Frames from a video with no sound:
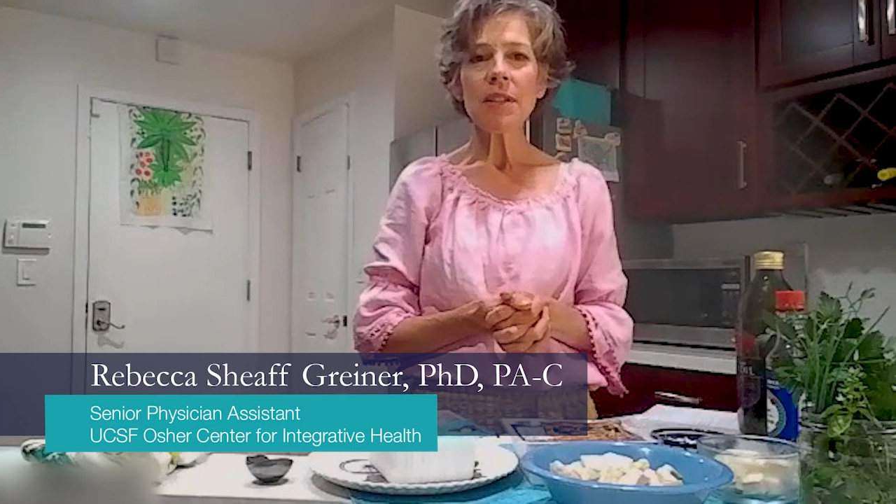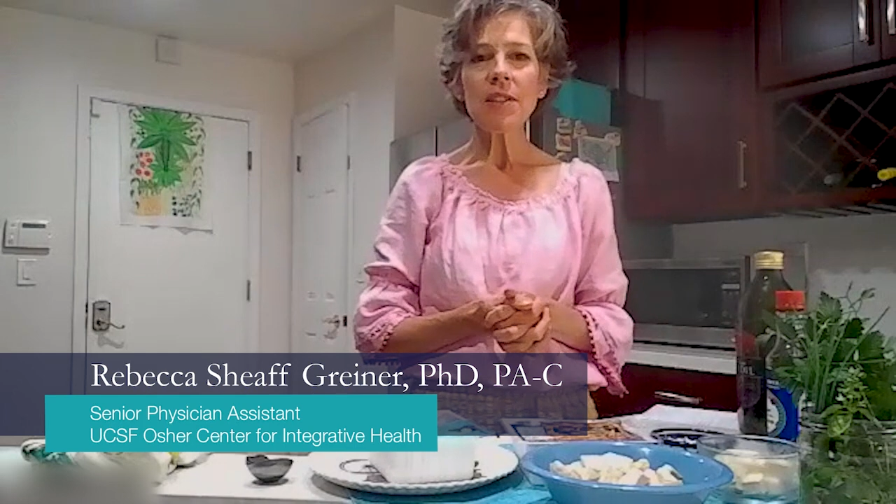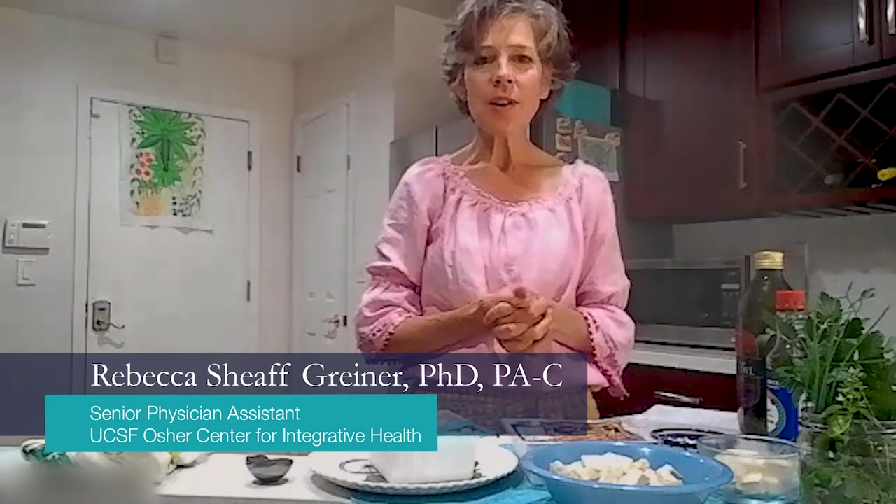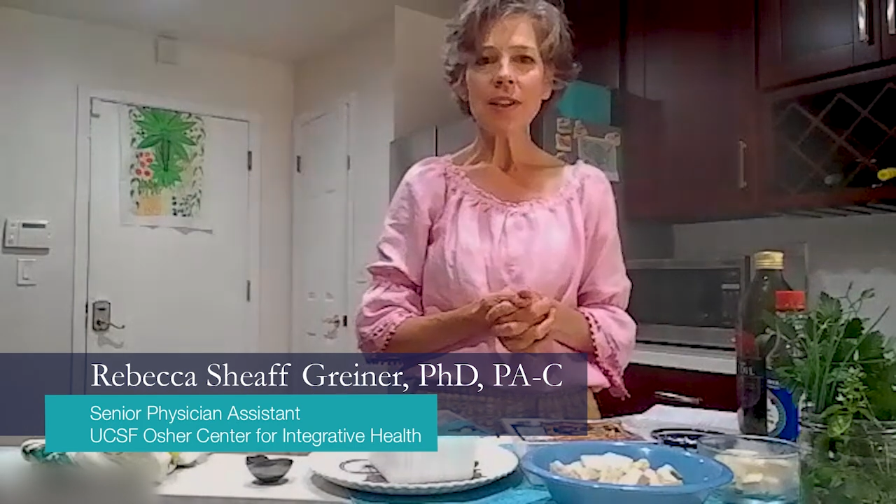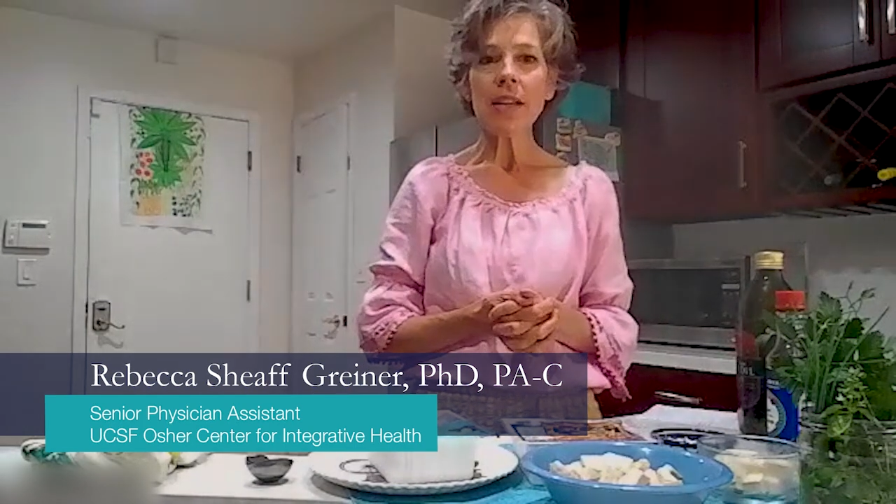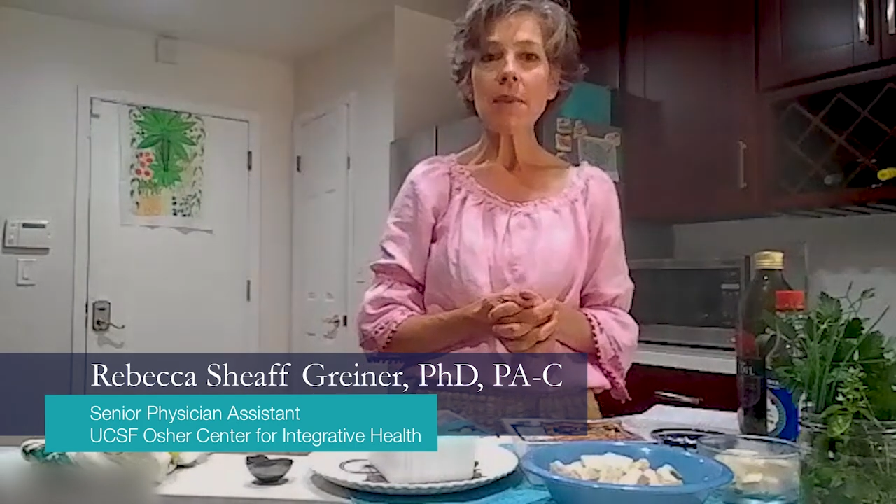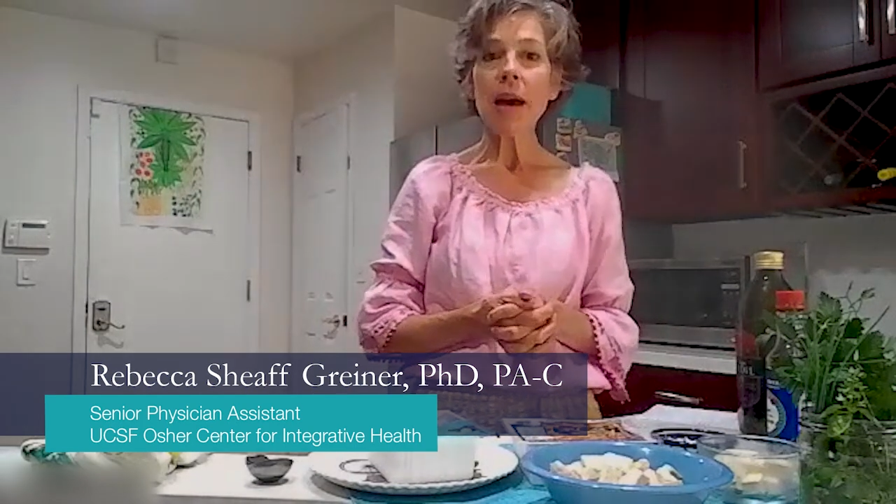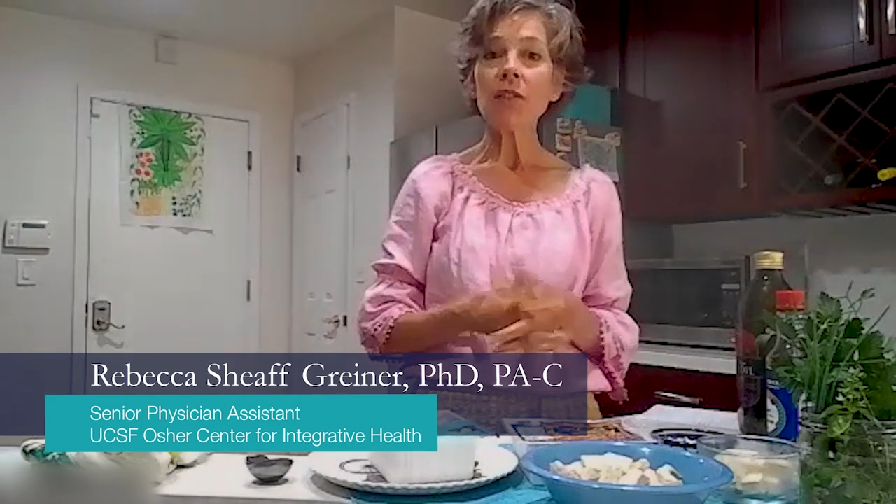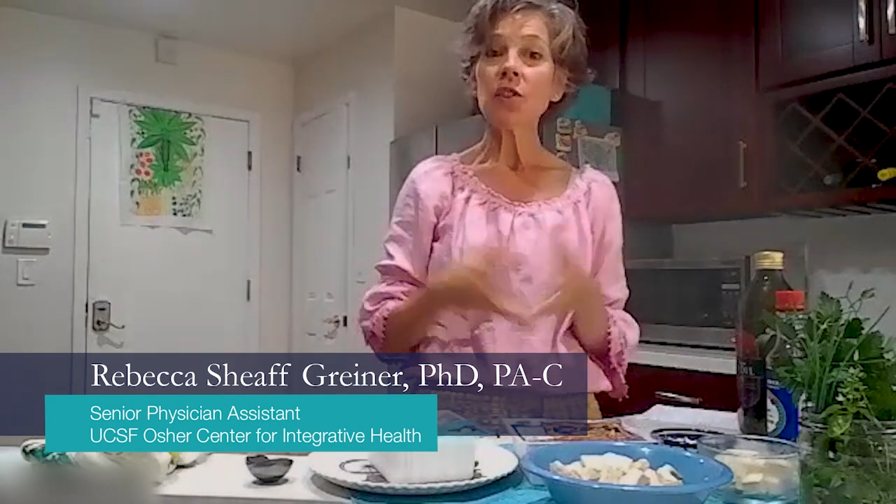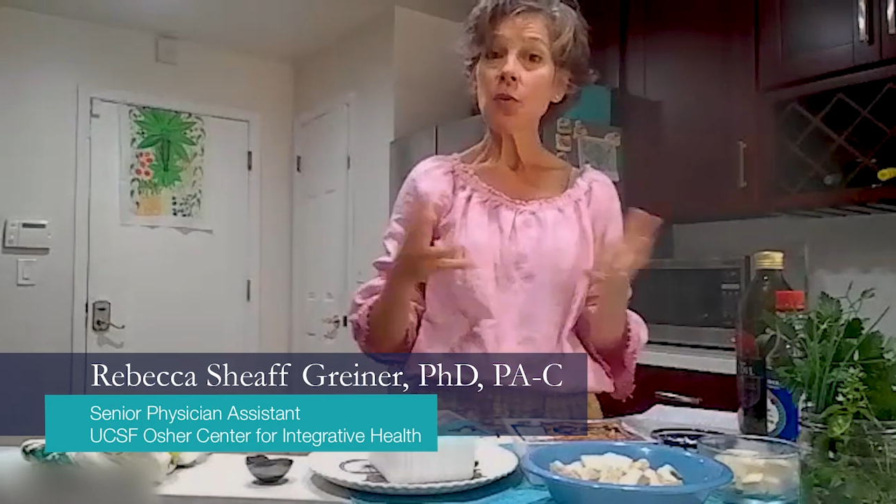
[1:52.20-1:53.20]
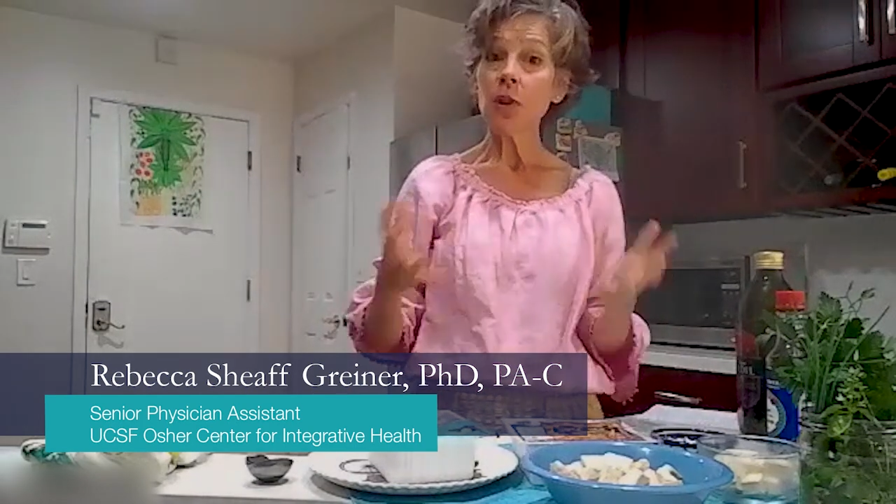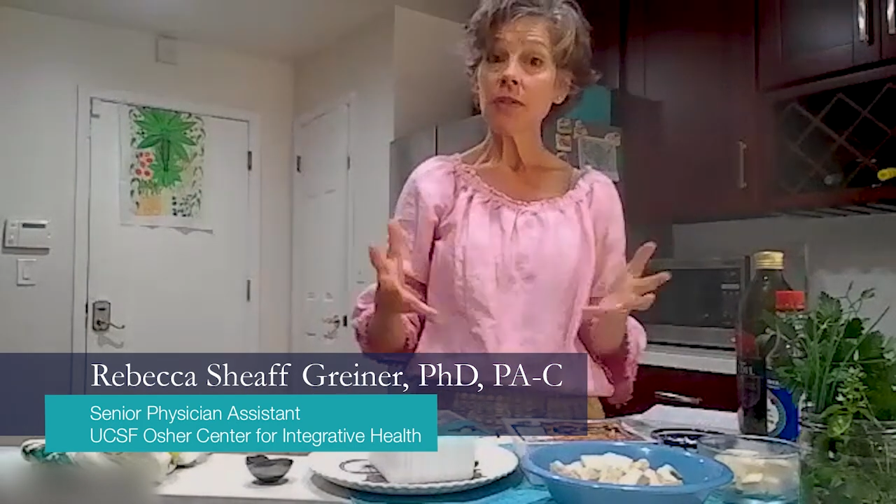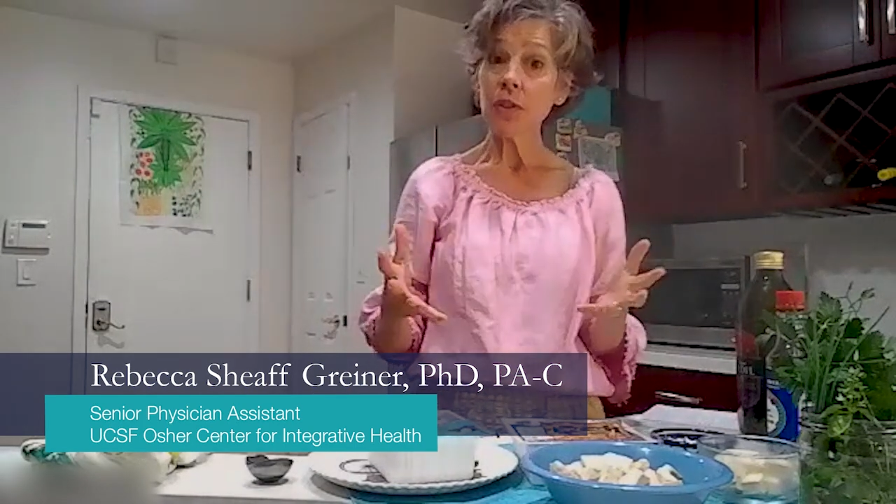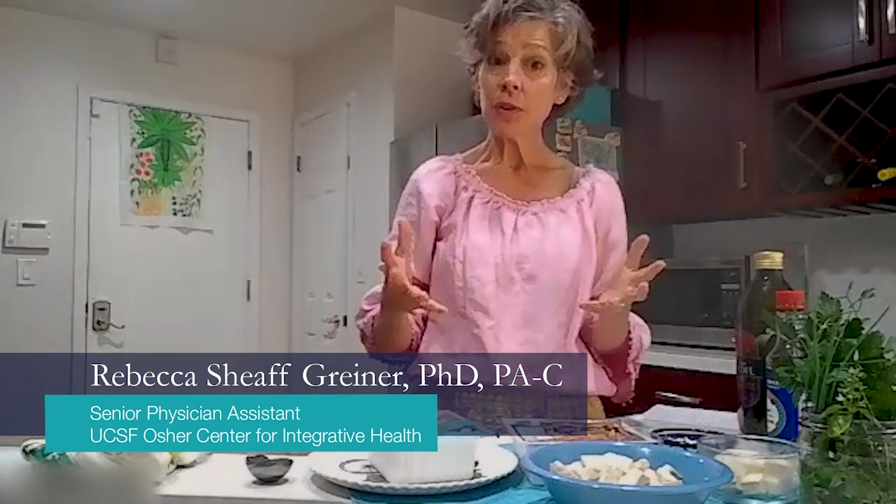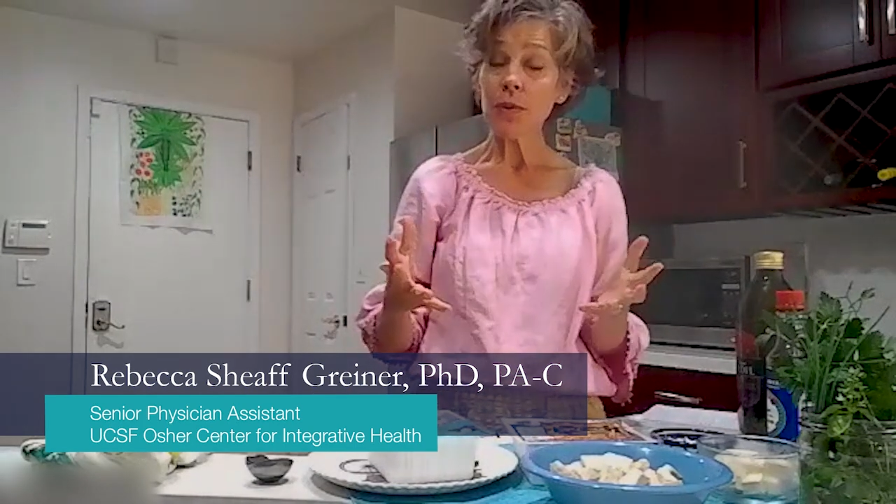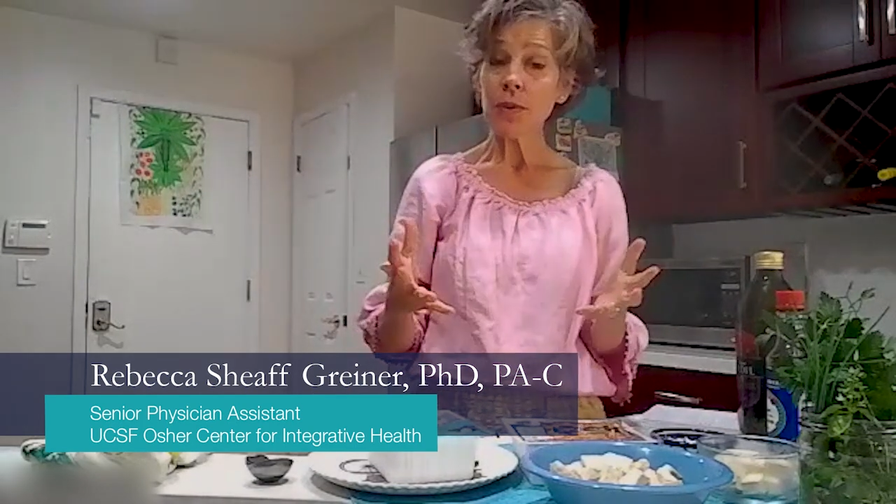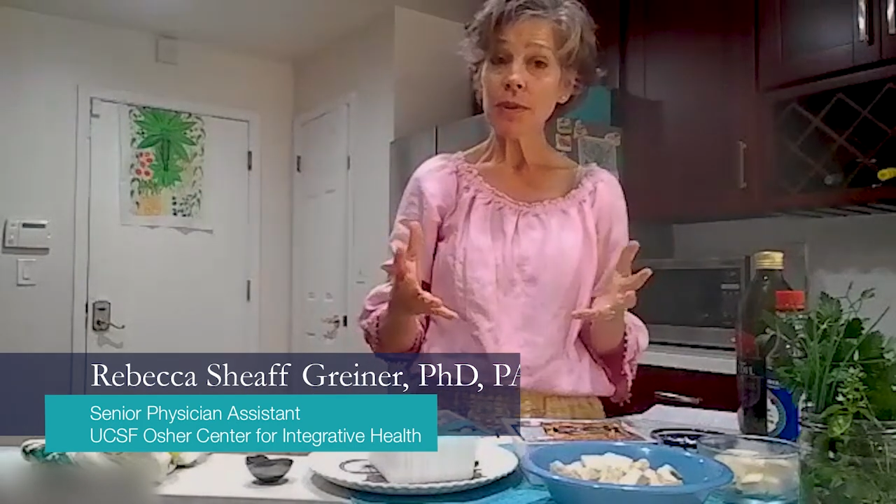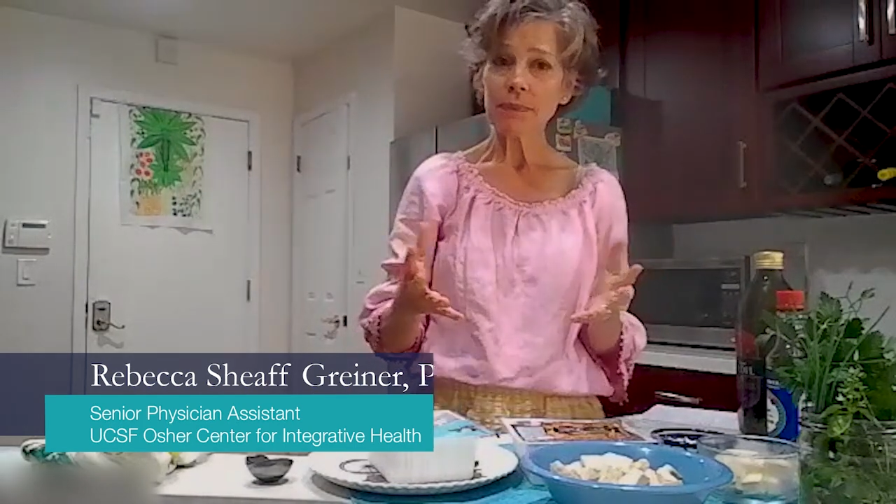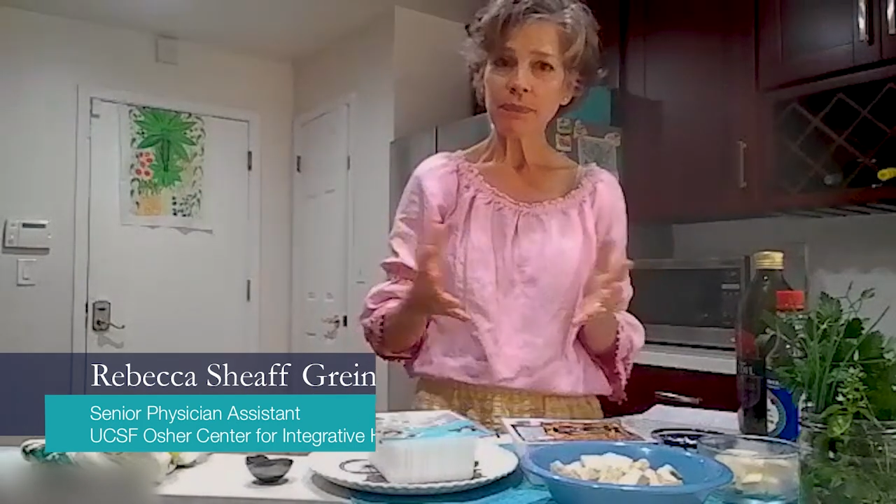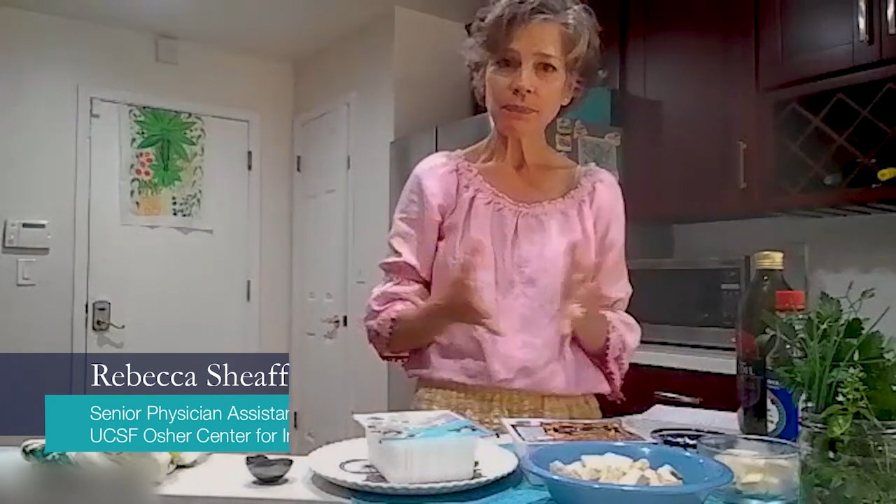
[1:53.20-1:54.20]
to be talking about soy foods.